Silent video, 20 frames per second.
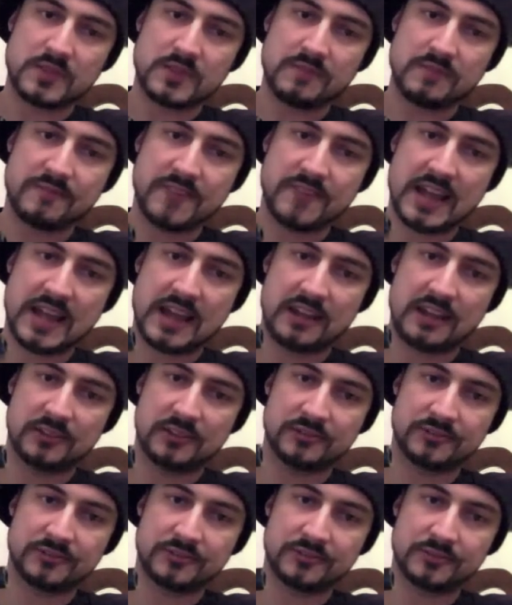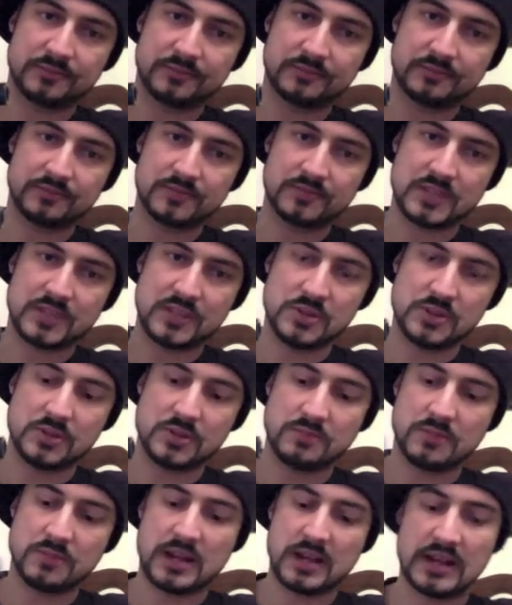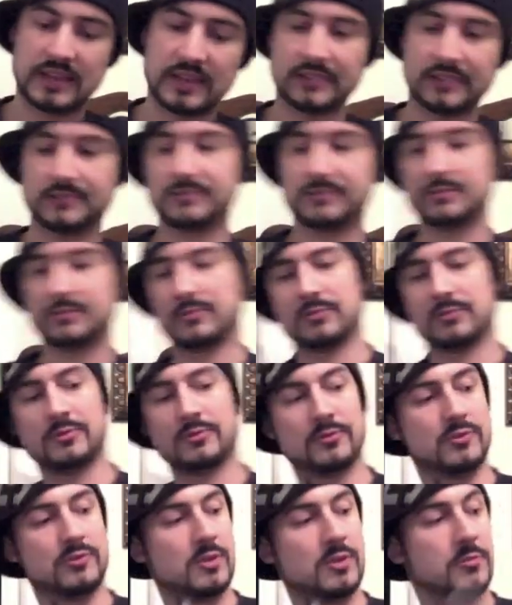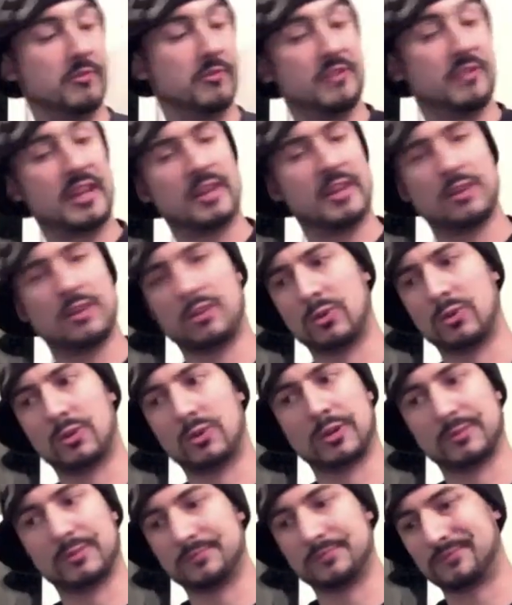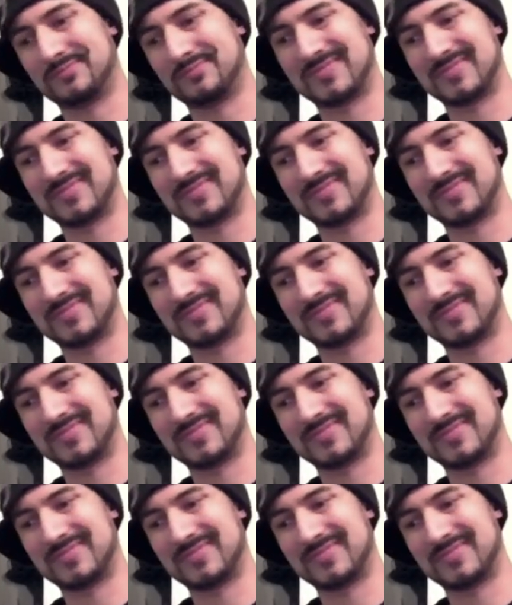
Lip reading: valve that you can buy from Avail, or